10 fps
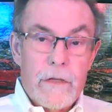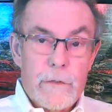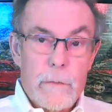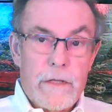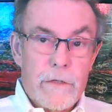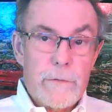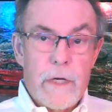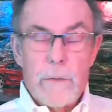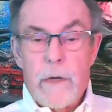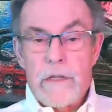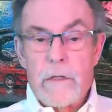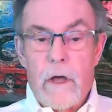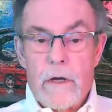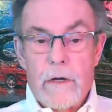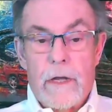So we make the straightaways
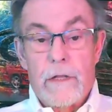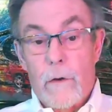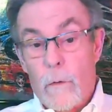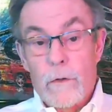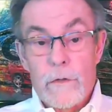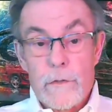longer and the corner